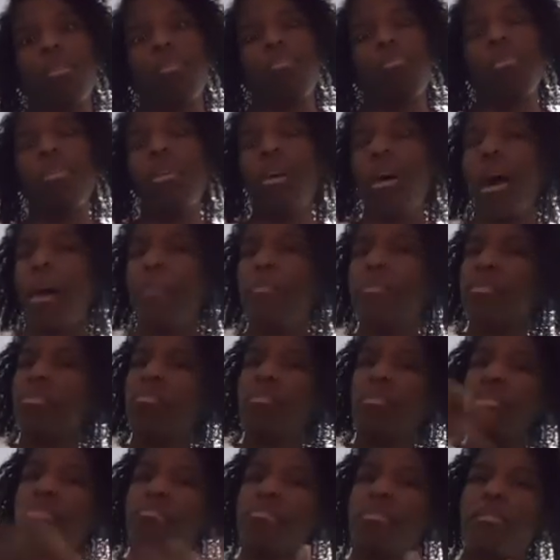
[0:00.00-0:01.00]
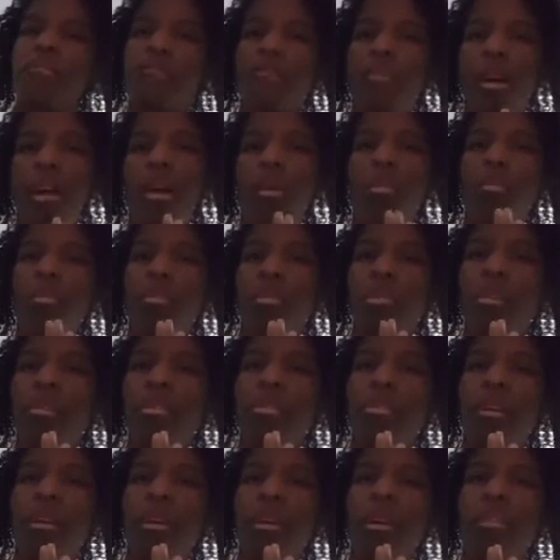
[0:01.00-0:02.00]
What happens when you put fire and water
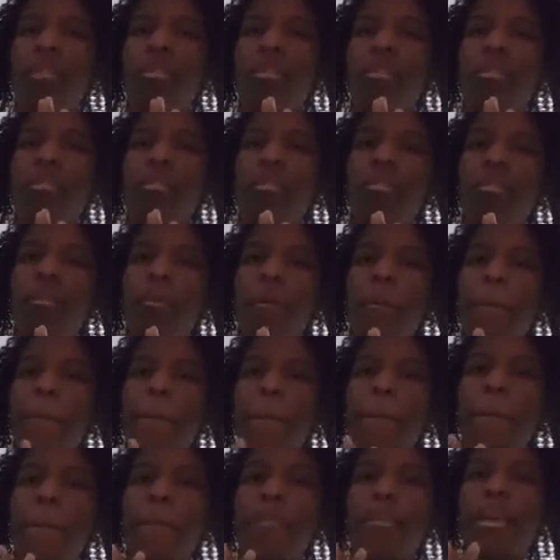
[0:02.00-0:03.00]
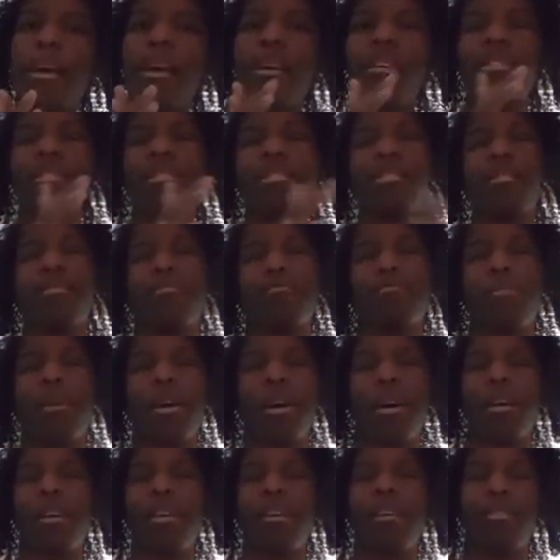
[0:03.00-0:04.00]
together? As
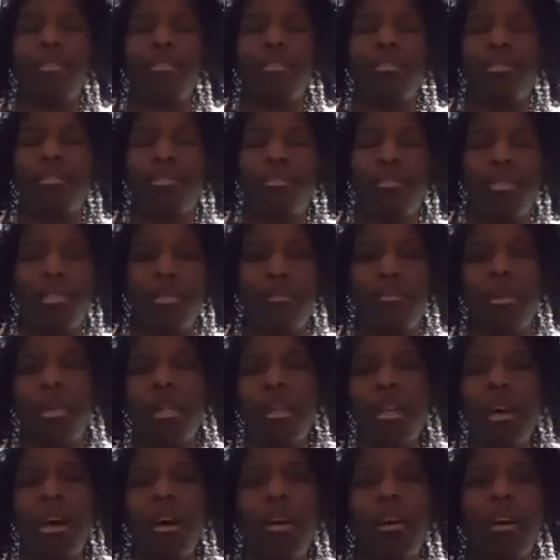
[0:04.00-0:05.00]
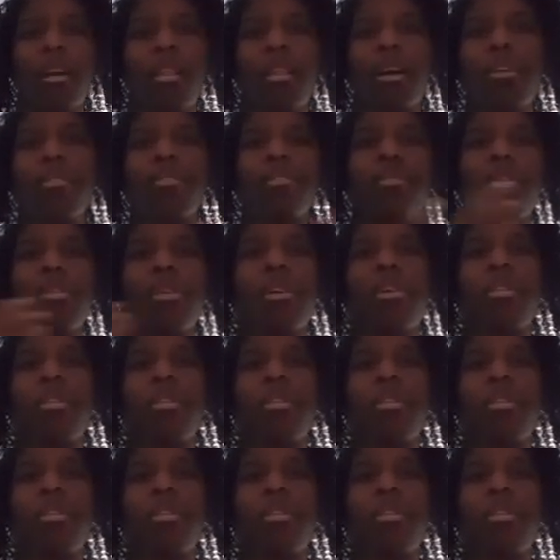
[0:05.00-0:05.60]
my Gemini client so